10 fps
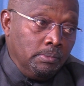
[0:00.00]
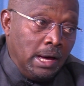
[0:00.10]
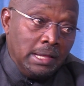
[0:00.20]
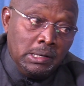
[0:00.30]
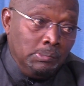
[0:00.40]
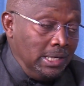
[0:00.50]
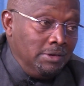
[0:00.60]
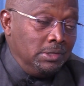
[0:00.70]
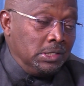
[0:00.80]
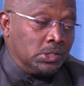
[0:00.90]
And they
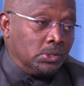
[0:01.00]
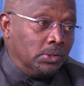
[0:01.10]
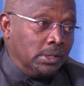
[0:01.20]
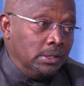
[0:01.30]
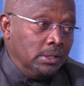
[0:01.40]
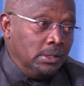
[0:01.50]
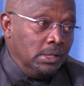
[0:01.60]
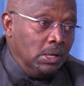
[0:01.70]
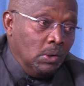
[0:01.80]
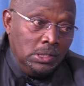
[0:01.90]
believed his story,
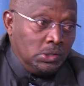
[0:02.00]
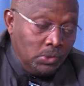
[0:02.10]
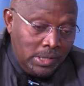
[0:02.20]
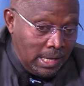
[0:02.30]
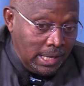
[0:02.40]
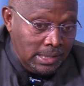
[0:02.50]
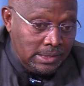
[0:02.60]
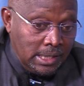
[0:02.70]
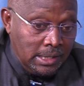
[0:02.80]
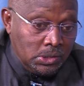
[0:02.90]
only to realize
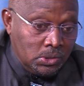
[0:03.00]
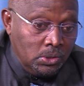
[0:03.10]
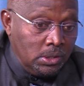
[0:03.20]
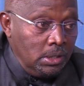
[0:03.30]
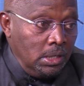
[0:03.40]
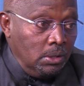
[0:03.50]
that the story